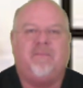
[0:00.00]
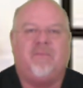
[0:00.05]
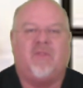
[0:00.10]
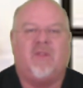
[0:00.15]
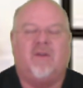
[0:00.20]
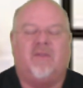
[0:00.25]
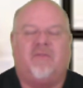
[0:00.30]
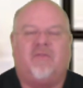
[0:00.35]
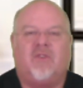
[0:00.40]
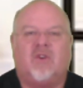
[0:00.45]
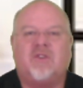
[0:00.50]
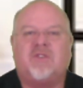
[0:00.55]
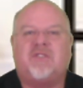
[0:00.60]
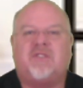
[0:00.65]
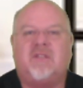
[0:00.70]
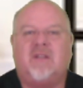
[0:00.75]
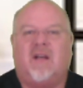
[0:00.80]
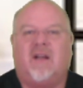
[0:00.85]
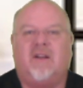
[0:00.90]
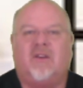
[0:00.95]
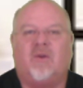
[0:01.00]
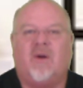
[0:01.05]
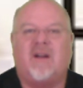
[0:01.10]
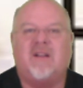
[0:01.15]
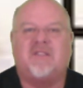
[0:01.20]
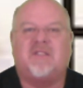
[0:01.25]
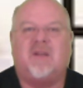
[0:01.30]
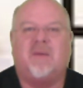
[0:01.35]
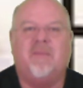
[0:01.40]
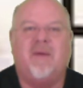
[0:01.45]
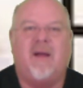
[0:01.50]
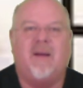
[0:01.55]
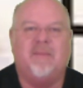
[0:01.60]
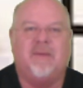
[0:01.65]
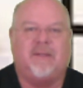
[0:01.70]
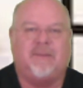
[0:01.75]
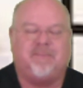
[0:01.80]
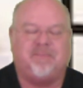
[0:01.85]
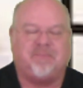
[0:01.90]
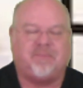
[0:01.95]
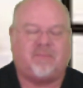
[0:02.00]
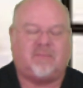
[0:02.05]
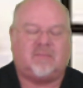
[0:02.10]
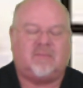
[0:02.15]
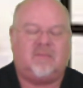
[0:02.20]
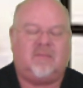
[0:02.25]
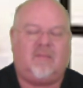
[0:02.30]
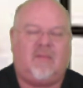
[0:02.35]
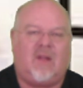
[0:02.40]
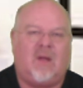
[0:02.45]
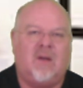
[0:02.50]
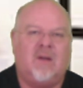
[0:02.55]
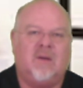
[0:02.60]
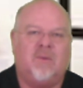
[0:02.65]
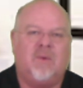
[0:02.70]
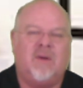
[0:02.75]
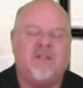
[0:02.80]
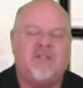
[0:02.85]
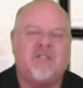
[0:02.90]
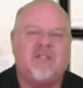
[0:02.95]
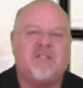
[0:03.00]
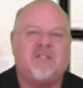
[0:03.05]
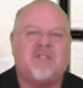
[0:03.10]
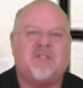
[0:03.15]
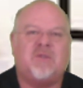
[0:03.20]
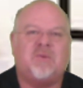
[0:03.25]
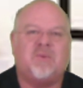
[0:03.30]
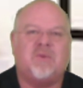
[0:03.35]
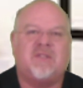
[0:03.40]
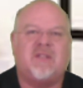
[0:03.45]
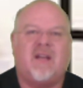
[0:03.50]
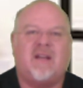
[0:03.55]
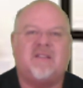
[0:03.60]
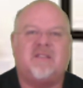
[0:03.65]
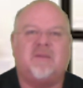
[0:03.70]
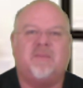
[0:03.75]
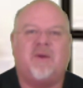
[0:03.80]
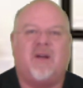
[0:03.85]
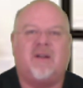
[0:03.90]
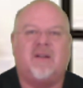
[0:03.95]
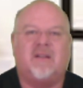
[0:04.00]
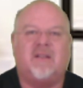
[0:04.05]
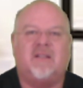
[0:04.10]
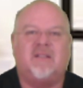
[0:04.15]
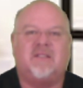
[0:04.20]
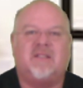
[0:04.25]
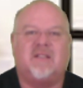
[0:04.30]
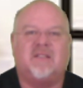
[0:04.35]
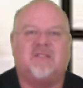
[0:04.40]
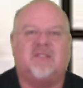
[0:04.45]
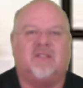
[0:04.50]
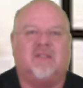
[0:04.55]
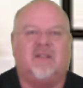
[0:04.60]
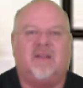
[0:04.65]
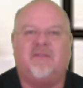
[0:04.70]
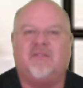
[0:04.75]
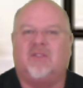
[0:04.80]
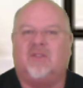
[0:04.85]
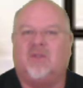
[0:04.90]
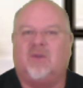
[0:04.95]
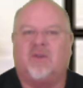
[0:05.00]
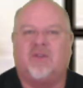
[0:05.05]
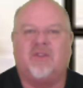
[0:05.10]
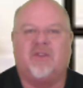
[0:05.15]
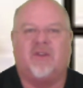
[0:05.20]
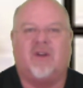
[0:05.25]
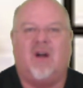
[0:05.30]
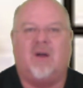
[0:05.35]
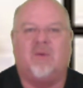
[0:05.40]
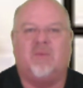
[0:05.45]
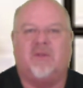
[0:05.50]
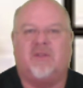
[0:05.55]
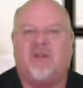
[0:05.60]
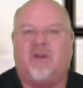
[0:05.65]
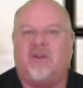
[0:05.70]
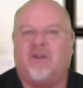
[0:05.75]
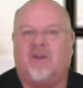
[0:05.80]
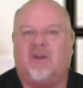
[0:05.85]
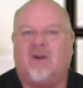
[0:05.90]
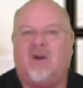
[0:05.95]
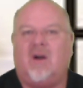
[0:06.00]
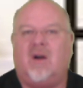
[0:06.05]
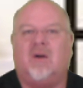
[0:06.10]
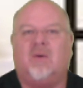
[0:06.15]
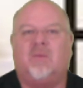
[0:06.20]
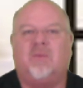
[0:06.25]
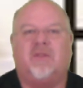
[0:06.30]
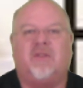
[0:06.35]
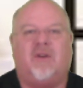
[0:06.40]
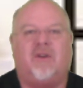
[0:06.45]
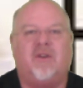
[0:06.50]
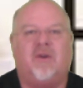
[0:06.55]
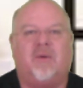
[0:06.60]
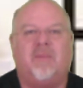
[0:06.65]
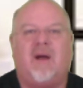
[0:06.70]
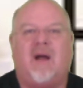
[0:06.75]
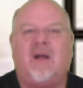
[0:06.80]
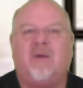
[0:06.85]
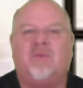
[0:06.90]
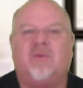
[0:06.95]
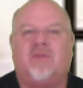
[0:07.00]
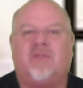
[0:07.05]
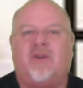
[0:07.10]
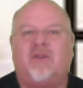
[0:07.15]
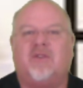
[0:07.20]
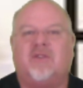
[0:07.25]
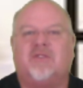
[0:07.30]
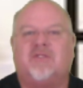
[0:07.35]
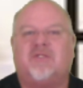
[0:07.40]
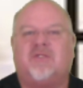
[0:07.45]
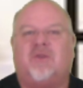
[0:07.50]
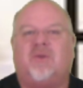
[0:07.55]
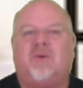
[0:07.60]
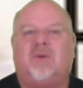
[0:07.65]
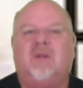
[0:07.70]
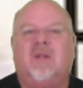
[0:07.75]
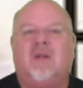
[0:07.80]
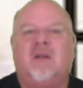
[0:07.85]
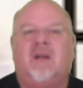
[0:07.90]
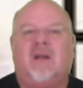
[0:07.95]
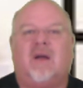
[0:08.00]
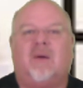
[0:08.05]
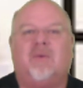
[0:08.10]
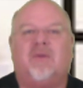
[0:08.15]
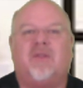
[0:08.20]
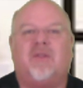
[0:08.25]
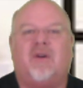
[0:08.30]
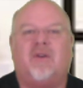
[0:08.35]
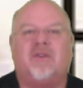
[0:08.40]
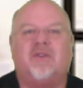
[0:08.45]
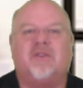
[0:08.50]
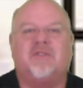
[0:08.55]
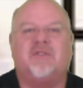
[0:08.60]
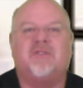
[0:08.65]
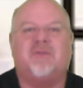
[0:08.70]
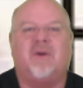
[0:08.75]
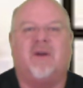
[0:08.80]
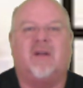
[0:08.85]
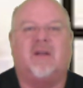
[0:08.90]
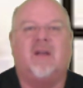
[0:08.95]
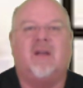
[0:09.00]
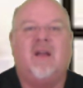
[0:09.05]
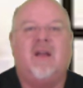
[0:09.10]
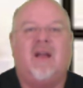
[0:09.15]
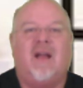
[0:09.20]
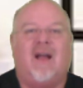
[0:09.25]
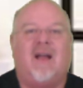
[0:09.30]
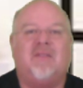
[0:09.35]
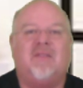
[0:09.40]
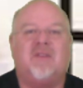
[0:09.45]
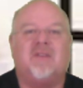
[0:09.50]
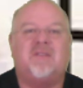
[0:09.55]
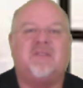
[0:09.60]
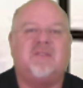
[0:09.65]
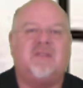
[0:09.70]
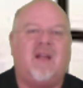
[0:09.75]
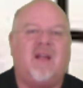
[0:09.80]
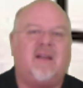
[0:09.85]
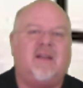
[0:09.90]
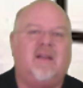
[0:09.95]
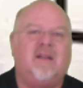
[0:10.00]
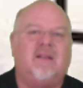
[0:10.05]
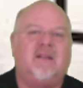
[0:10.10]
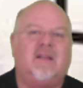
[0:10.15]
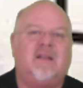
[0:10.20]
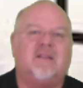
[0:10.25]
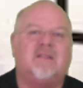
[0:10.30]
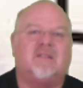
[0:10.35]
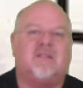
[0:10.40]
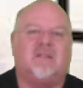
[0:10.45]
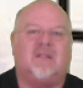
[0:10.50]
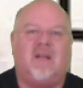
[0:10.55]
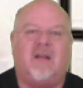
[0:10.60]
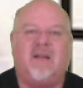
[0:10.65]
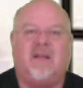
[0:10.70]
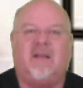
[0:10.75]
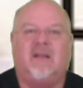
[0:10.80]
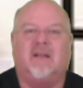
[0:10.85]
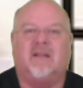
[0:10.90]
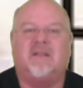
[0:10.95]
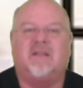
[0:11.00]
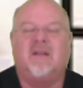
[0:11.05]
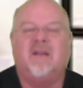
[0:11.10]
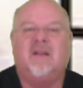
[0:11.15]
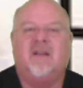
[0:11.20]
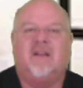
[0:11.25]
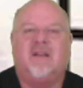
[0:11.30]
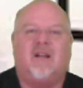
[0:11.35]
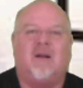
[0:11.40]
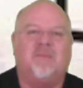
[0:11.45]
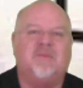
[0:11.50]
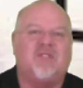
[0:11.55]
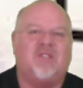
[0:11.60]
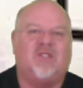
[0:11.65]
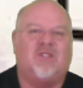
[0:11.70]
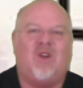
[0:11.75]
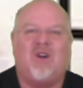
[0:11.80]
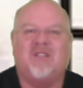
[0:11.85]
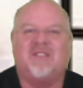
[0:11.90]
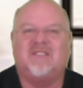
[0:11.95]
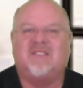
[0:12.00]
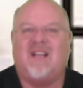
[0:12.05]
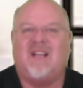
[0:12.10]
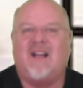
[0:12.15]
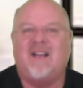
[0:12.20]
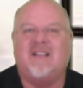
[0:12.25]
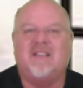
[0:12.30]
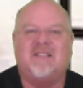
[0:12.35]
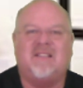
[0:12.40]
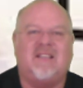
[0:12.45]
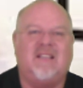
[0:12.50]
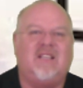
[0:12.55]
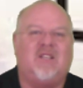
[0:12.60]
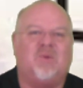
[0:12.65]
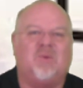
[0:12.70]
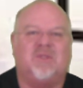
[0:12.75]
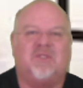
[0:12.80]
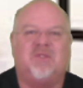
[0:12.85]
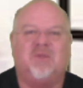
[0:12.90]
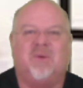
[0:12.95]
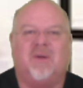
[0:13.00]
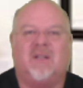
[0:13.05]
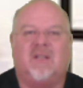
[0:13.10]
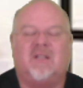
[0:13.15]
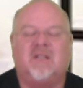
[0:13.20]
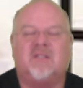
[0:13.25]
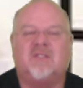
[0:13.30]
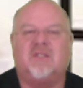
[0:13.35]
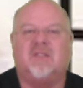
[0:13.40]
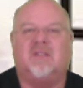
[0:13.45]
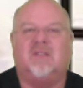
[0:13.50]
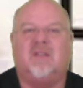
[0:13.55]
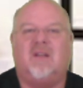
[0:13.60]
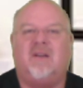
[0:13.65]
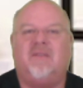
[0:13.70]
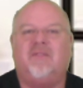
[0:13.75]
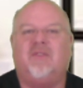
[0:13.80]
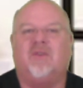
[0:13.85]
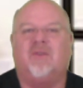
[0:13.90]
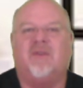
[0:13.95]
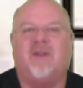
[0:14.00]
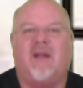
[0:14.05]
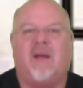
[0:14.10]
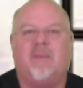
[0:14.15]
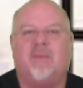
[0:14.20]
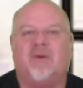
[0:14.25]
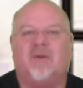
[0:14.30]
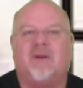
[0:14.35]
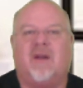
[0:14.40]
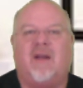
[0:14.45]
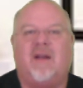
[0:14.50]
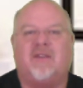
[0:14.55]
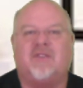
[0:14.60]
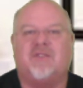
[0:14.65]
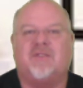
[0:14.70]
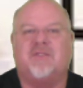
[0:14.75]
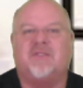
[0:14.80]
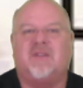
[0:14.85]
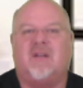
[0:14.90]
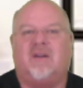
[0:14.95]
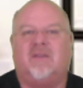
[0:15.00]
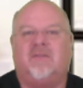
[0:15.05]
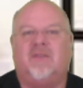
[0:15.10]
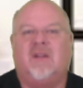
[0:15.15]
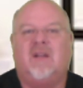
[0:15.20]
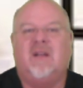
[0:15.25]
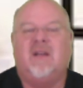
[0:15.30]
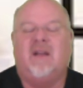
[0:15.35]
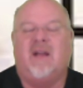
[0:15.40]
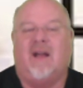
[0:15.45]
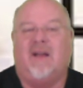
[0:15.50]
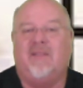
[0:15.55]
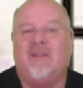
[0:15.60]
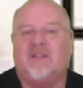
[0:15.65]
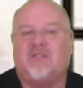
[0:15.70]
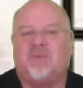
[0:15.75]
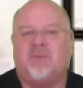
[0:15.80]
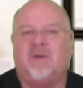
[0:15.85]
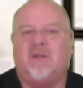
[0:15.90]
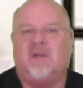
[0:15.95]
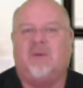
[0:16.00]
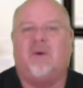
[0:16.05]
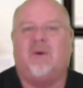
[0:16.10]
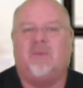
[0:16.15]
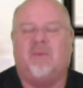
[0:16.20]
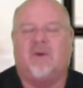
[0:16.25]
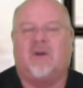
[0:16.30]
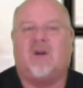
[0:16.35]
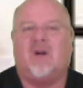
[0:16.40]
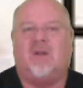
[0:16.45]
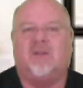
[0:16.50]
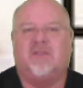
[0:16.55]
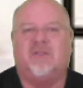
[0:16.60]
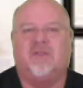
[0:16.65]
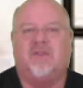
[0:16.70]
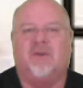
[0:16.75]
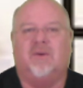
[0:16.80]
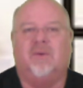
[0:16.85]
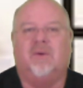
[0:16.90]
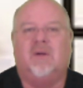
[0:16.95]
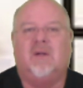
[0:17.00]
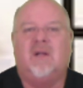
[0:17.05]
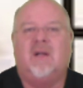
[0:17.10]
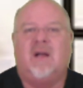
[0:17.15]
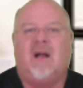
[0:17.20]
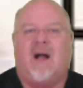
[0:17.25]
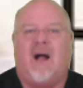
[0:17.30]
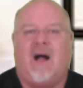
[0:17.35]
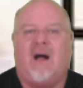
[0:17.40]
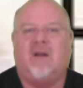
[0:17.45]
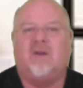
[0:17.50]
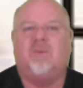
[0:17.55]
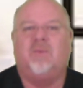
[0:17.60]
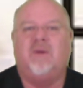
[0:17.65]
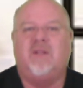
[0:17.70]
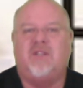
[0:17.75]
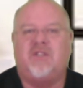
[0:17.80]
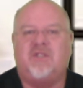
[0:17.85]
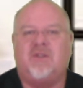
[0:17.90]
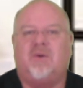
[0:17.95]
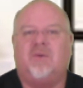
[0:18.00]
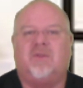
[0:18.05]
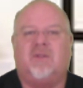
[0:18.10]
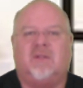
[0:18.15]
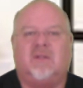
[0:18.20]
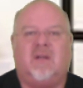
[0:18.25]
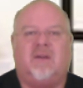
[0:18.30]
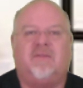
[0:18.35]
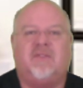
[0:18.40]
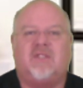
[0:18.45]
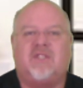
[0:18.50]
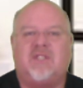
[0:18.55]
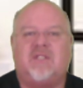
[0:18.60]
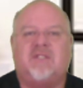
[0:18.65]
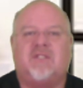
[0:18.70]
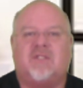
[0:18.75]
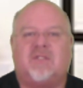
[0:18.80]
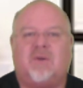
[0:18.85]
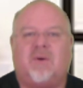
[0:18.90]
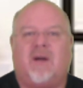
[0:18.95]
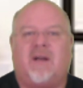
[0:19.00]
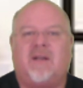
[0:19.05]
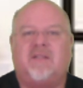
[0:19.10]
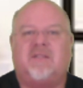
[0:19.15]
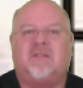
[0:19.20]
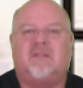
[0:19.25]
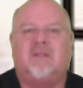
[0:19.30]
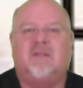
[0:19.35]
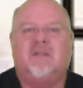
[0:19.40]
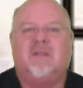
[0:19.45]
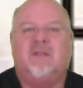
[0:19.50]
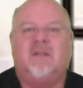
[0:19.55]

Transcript: The first and greatest commandment and when Jesus was asked about it, he says to love the Lord your God with all your heart, with all your mind, with all your soul, and with all your strength. And the second is like it, comes alongside, is equal to it, to love your neighbor as yourself. And that's really what we're called to do. How do we show the love of Jesus Christ?